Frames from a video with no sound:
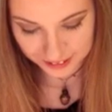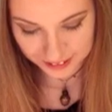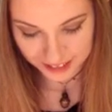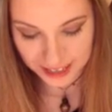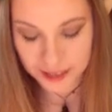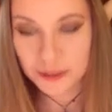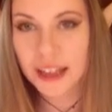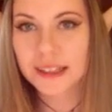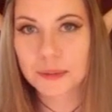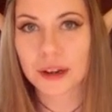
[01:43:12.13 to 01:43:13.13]

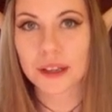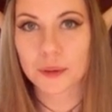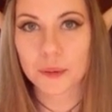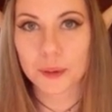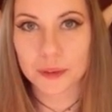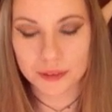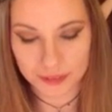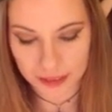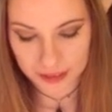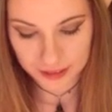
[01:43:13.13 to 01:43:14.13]
that's probably what we would have
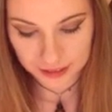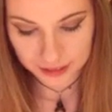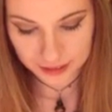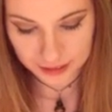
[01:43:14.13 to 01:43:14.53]
done,